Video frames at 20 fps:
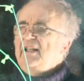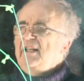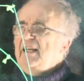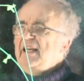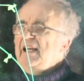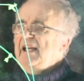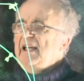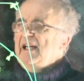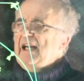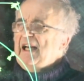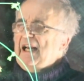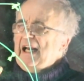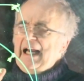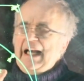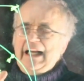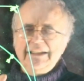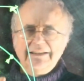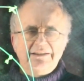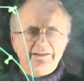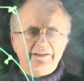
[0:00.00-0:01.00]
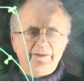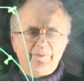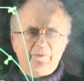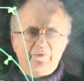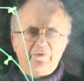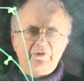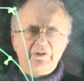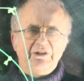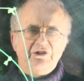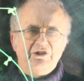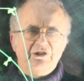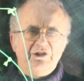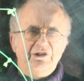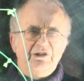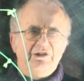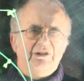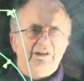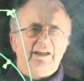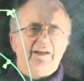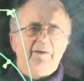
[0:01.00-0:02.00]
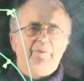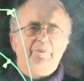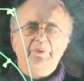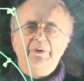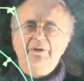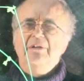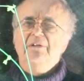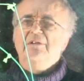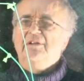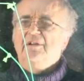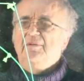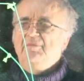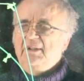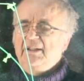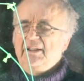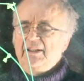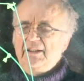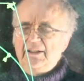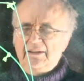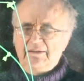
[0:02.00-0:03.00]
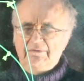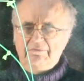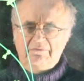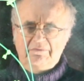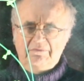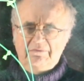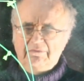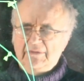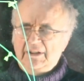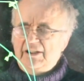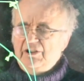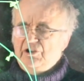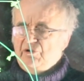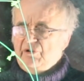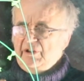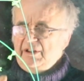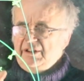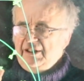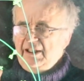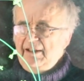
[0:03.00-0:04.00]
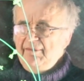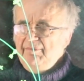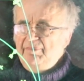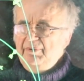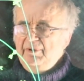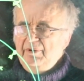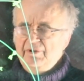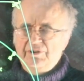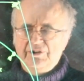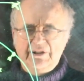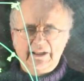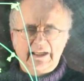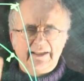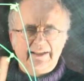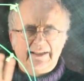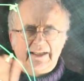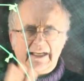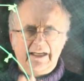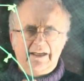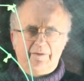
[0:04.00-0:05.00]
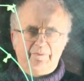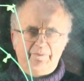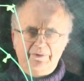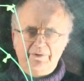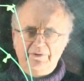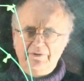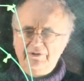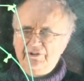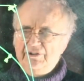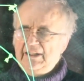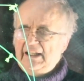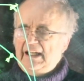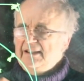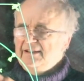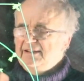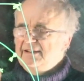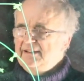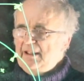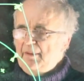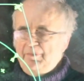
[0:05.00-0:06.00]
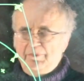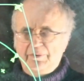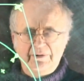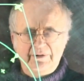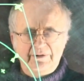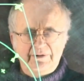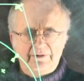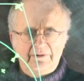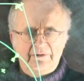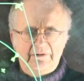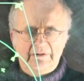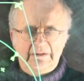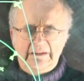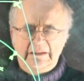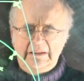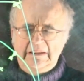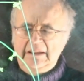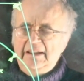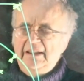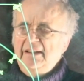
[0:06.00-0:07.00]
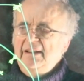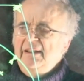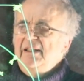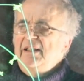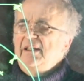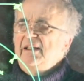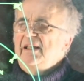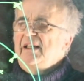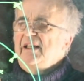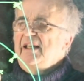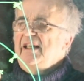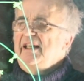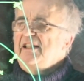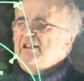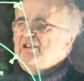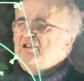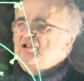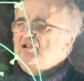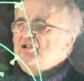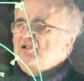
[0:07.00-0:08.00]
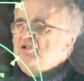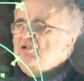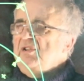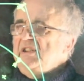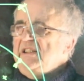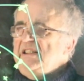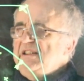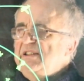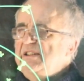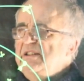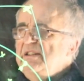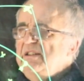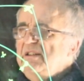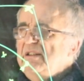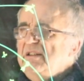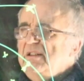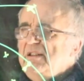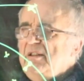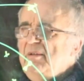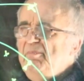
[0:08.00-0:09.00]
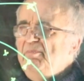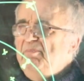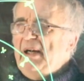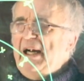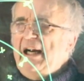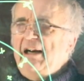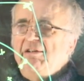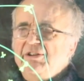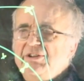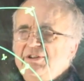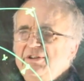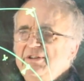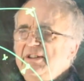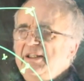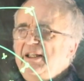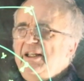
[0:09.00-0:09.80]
It has some features that appeal to me. It treats inputs and outputs as separate. It treats comparison.